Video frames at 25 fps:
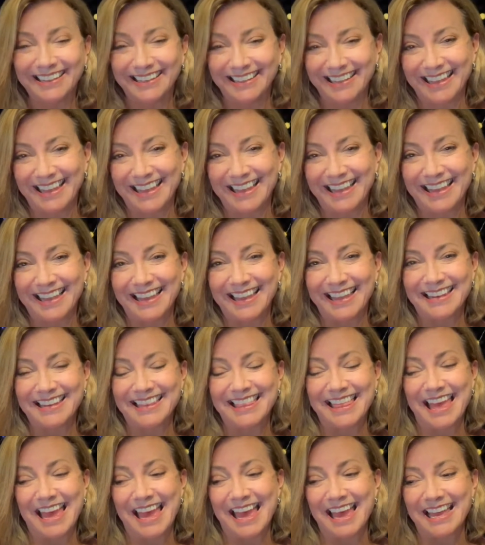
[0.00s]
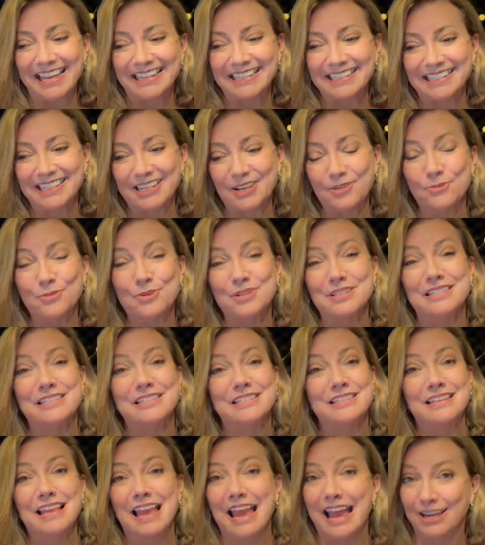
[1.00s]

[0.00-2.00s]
and that it was